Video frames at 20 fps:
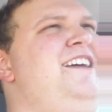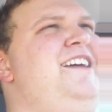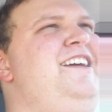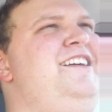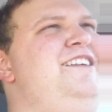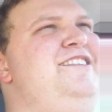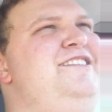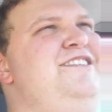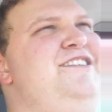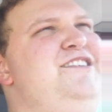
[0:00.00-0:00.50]

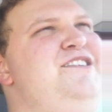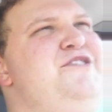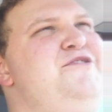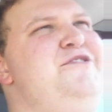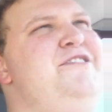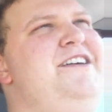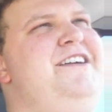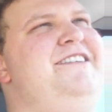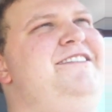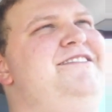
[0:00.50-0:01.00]
and
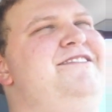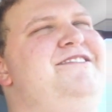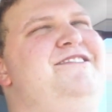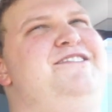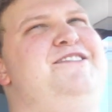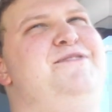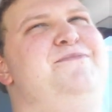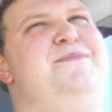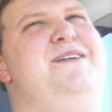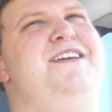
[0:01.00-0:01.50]
you like
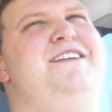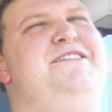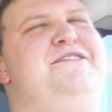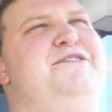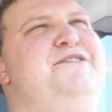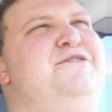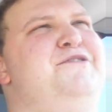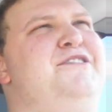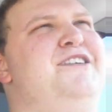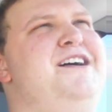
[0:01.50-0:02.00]
to make
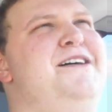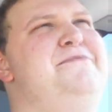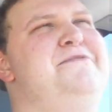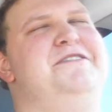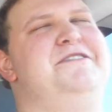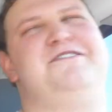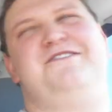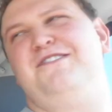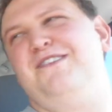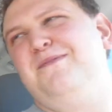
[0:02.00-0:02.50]
little
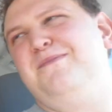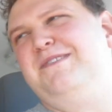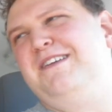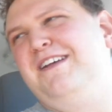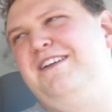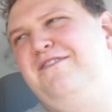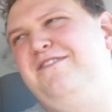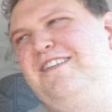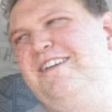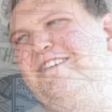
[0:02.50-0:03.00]
comic strips out of